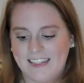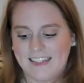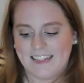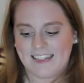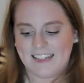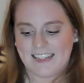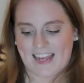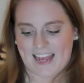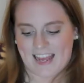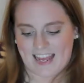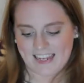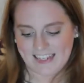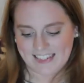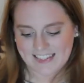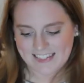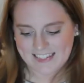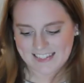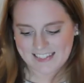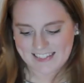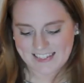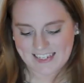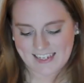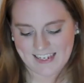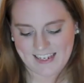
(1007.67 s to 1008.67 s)

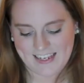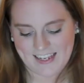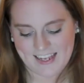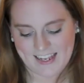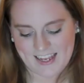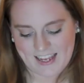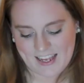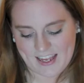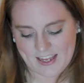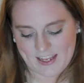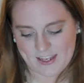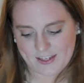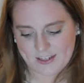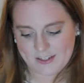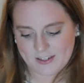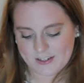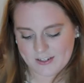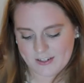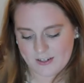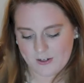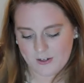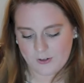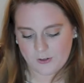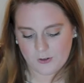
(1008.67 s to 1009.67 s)
Next, and
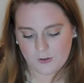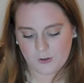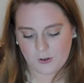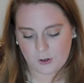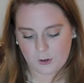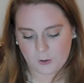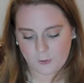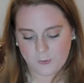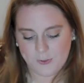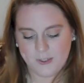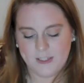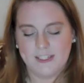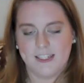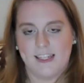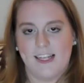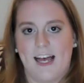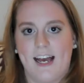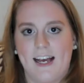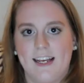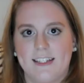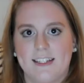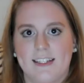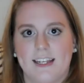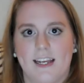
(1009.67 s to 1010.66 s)
almost
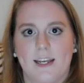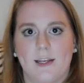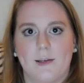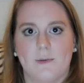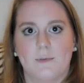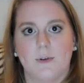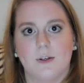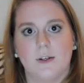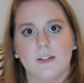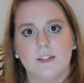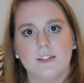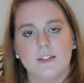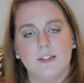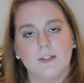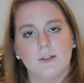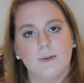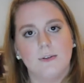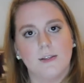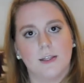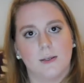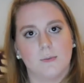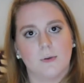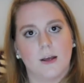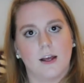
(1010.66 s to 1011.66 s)
last, I am going to do a
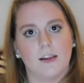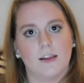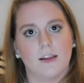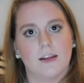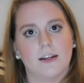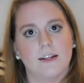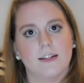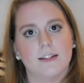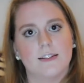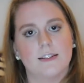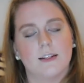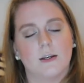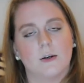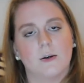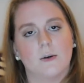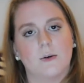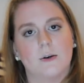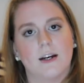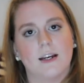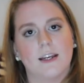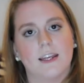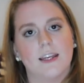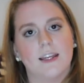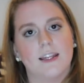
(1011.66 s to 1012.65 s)
lip color. So
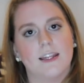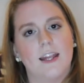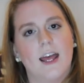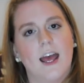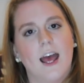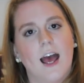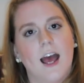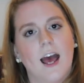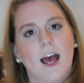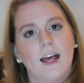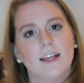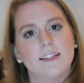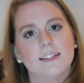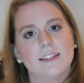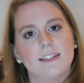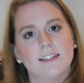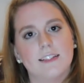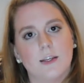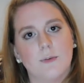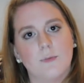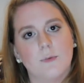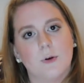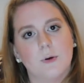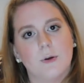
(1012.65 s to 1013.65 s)
again, since
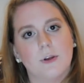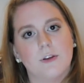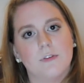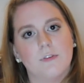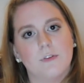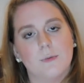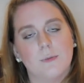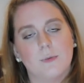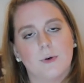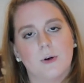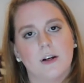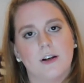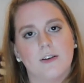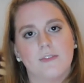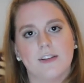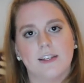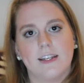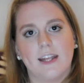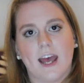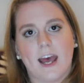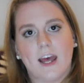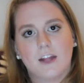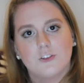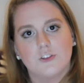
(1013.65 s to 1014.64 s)
I'm going for more of a
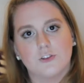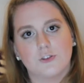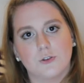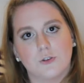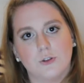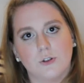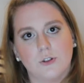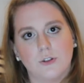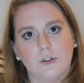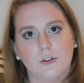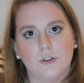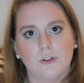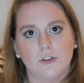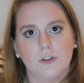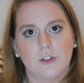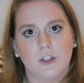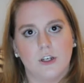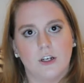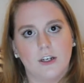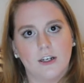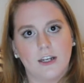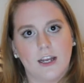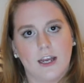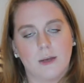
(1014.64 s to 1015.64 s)
natural
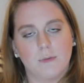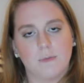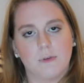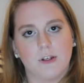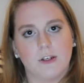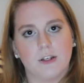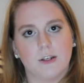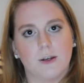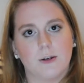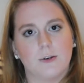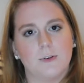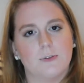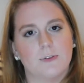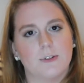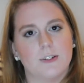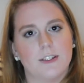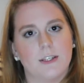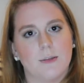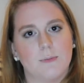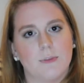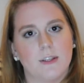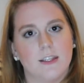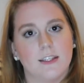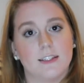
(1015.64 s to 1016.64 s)
look, I'm going to go for
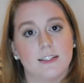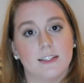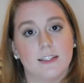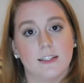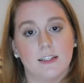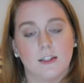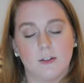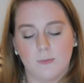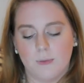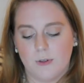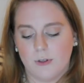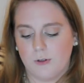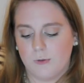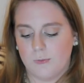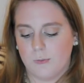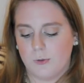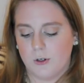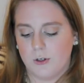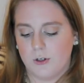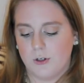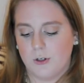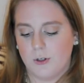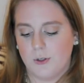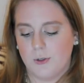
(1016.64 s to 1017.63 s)
something that's a little bit more
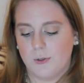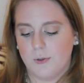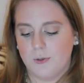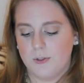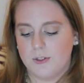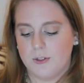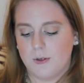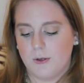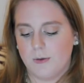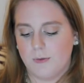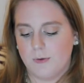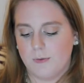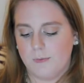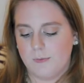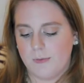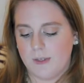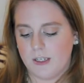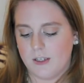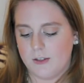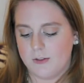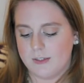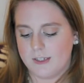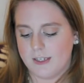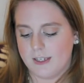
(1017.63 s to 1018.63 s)
nude. So I'm going to be
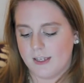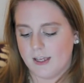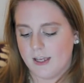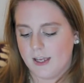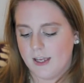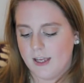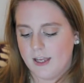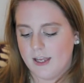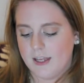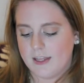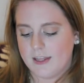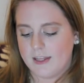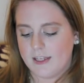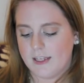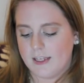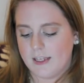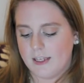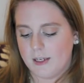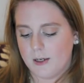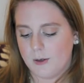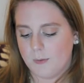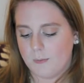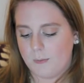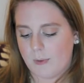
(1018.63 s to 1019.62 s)
using
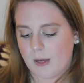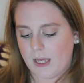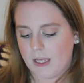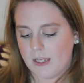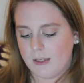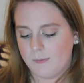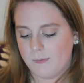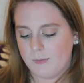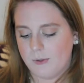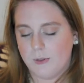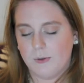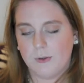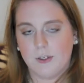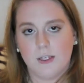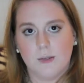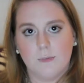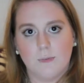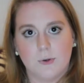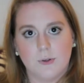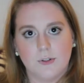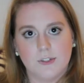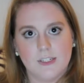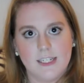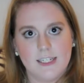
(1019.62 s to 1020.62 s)
the Bite Beauty
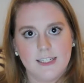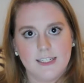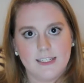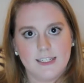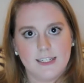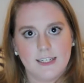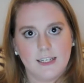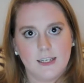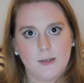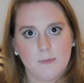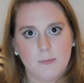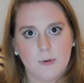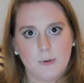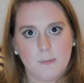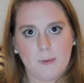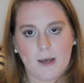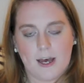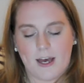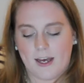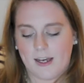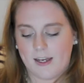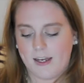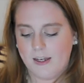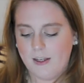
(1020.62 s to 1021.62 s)
Multistick in
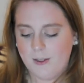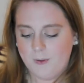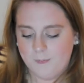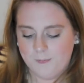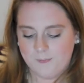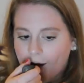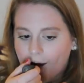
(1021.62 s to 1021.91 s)
Papaya.